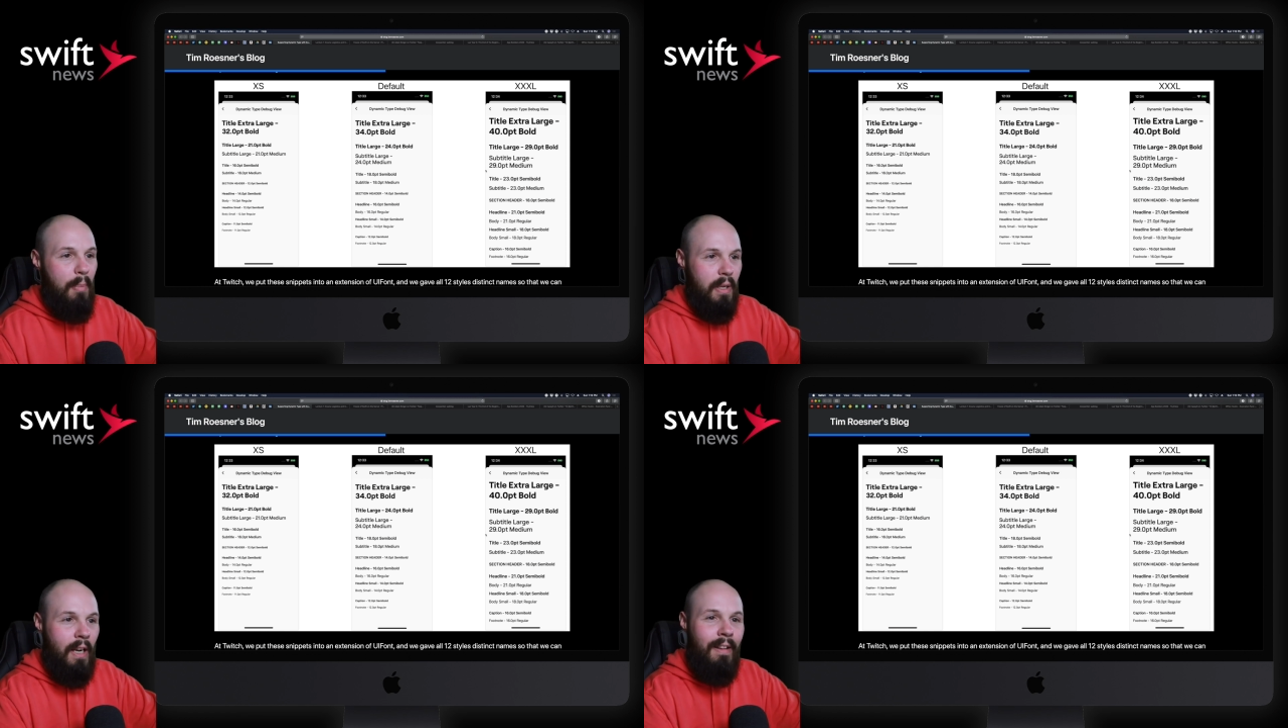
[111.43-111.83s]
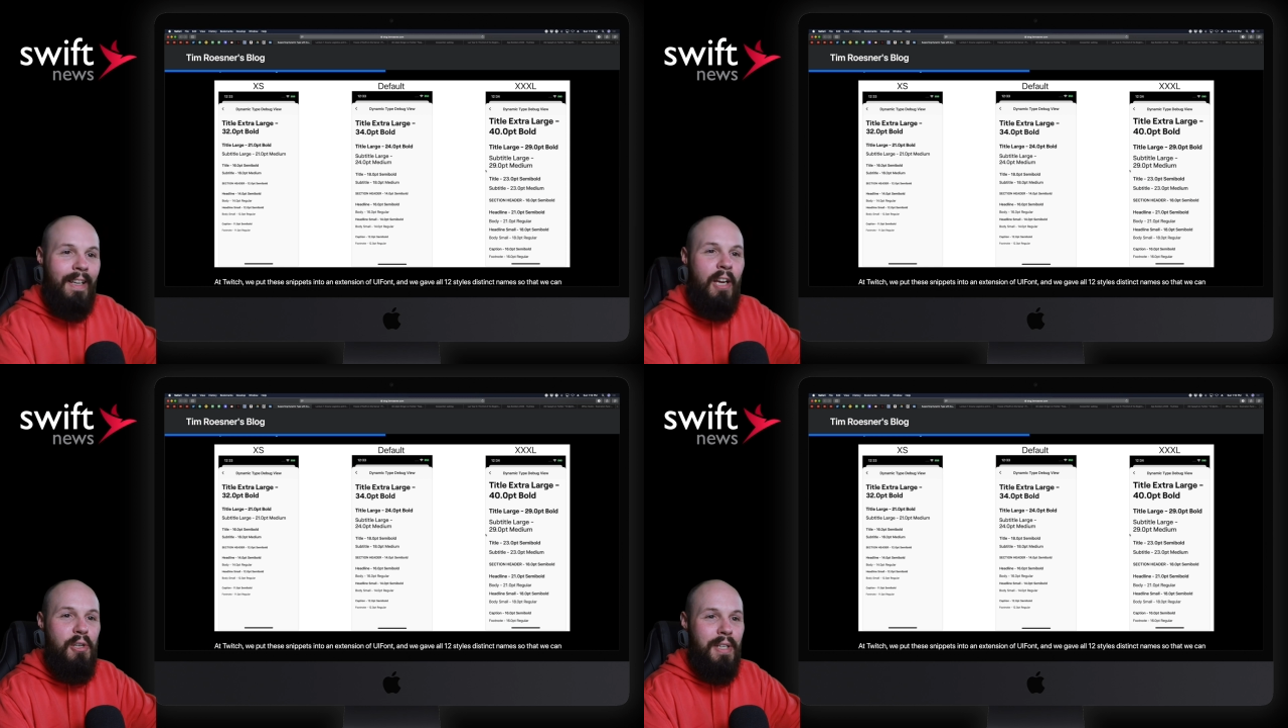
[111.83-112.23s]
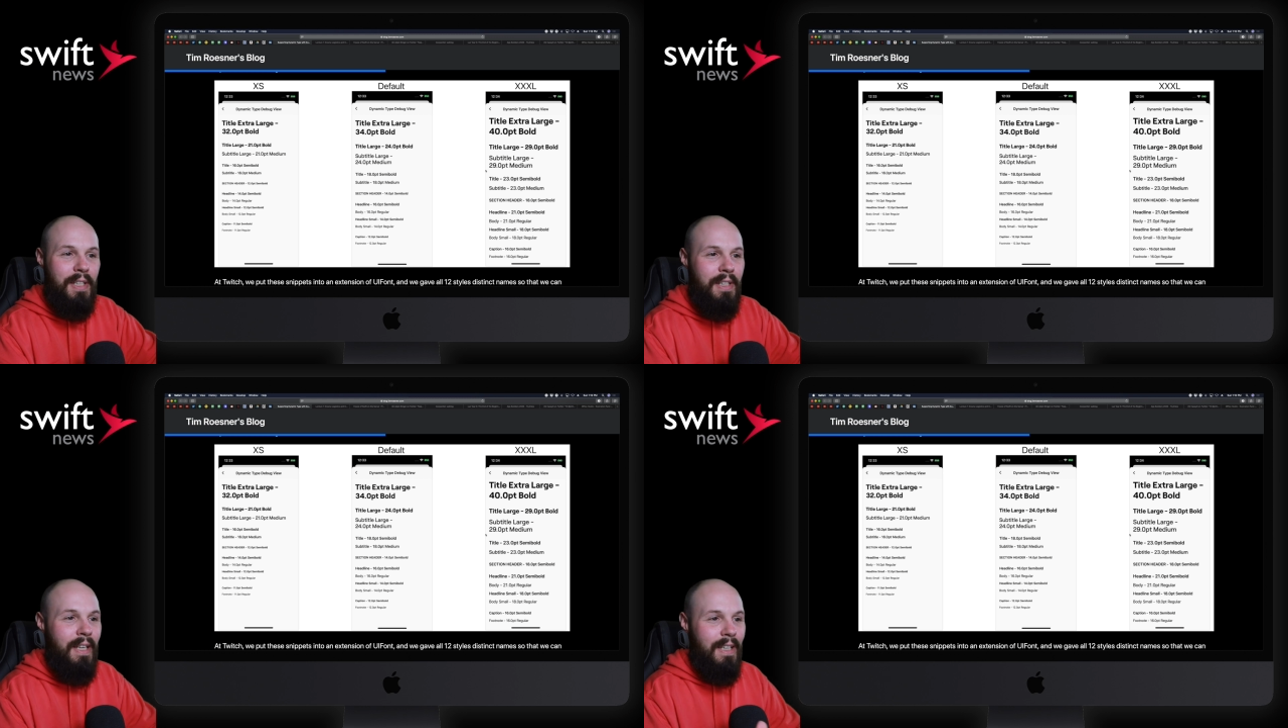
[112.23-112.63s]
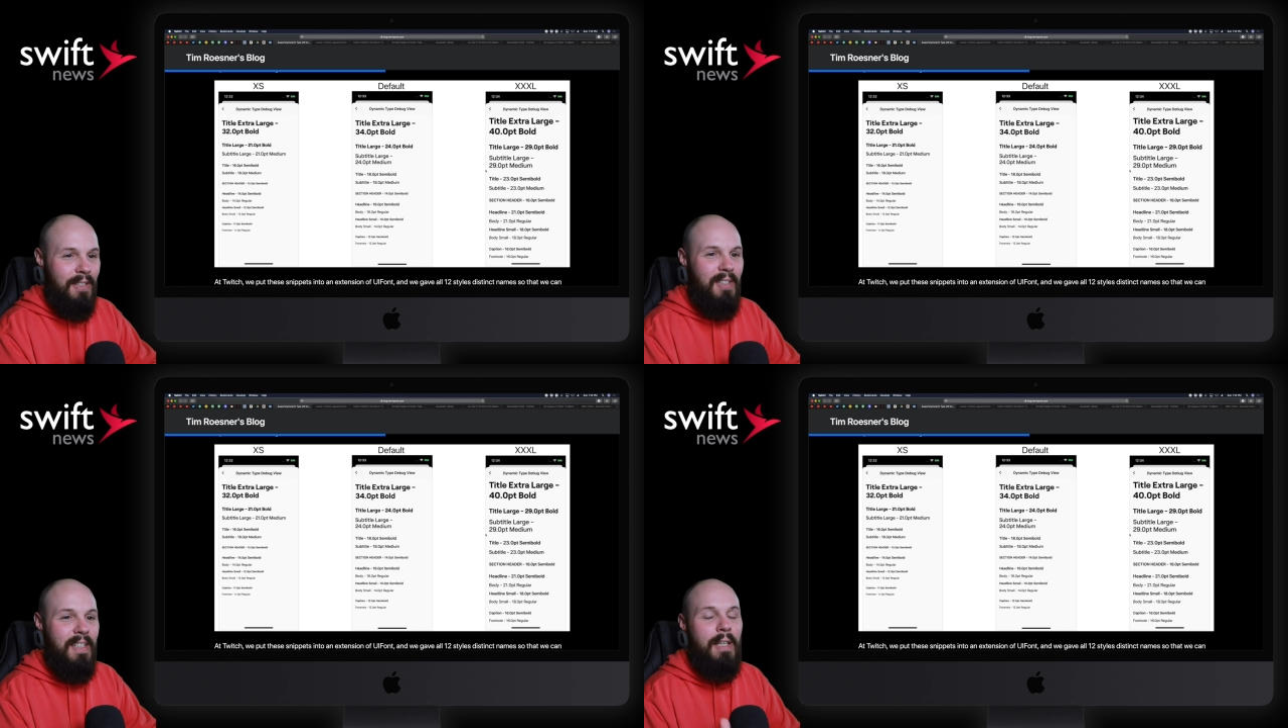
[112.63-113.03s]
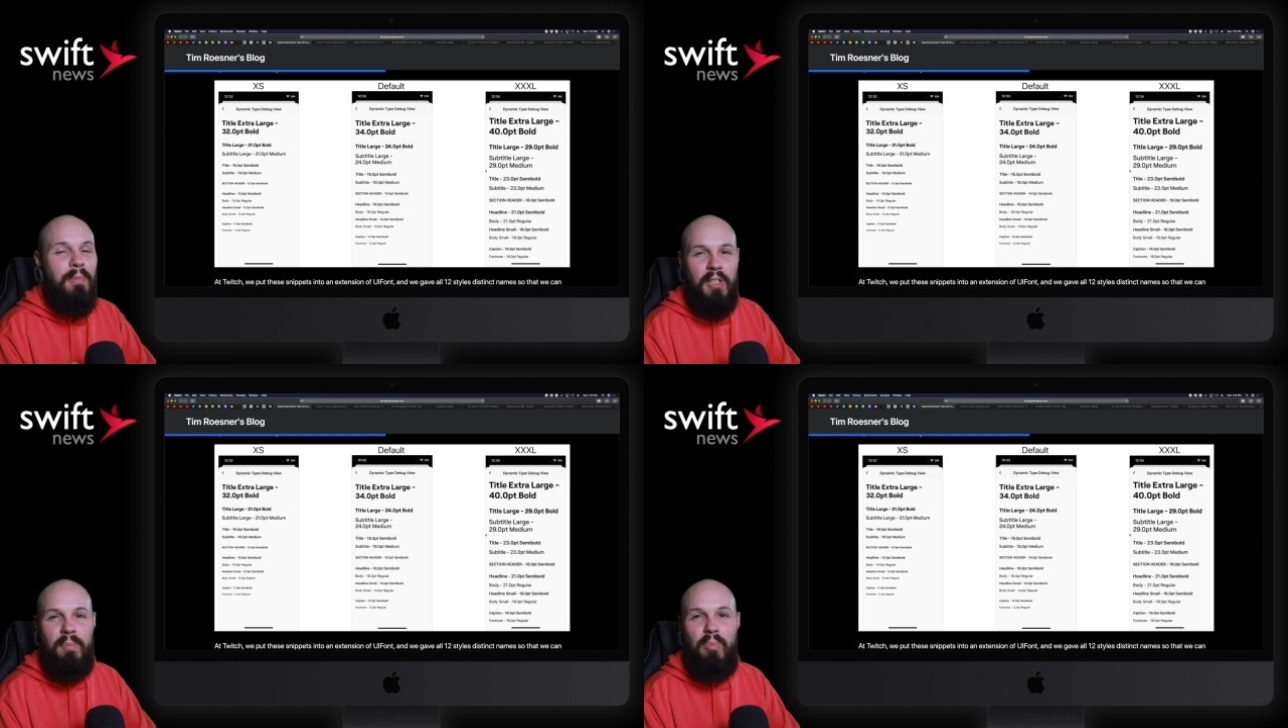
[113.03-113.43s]
And I like how you can see them
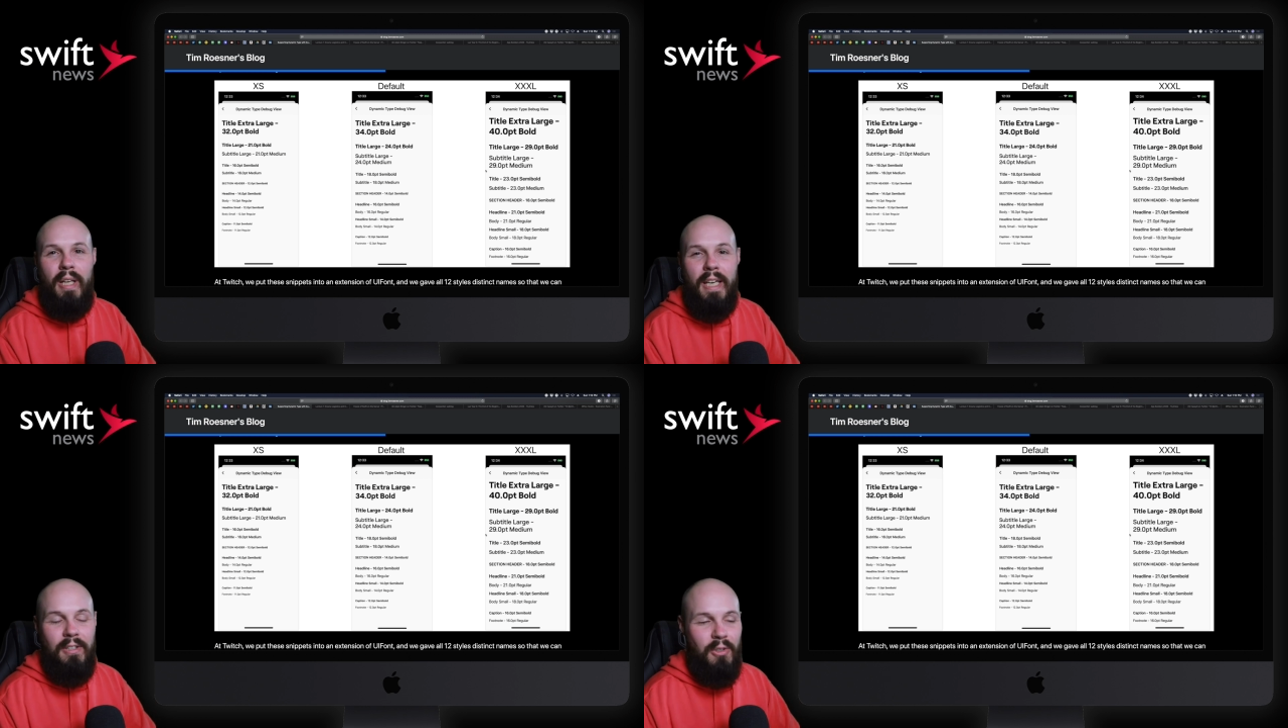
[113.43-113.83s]
displayed